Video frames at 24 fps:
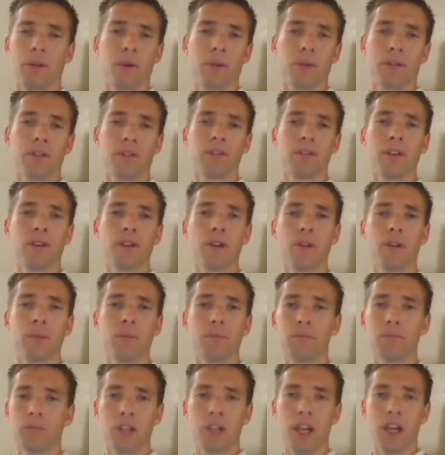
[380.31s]
wasn't a single
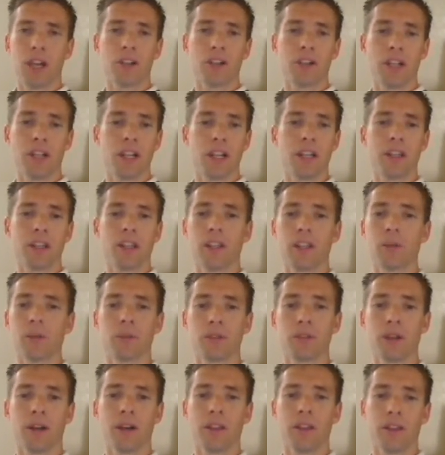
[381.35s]
change to anything that
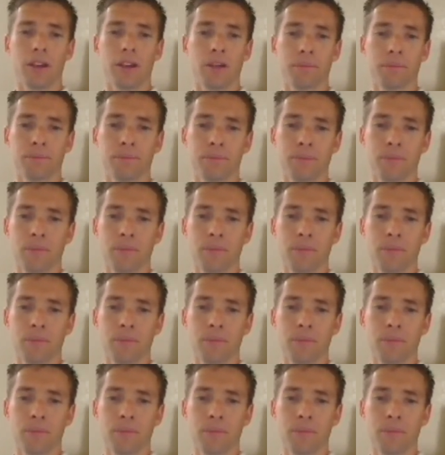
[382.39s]
was on there.